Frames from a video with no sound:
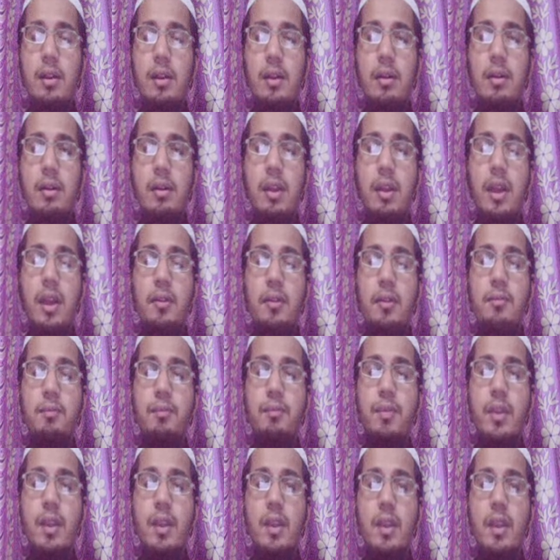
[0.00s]
okay,
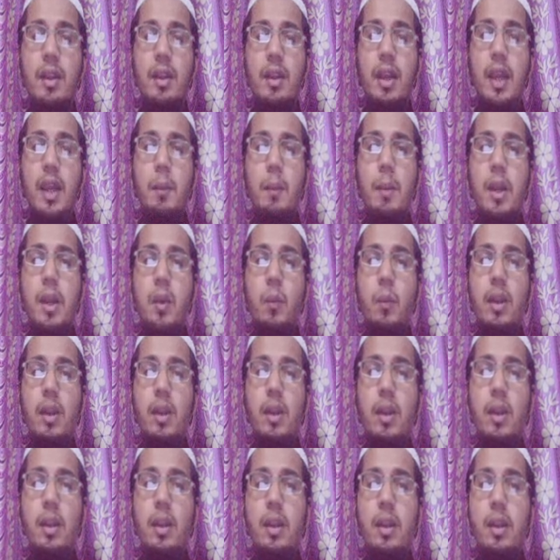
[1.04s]
in
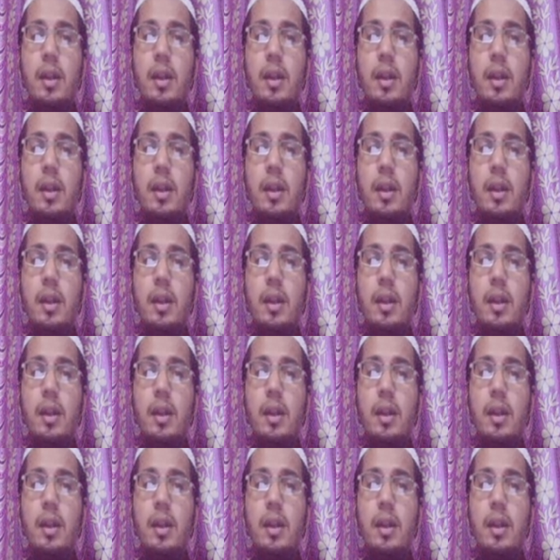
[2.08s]
between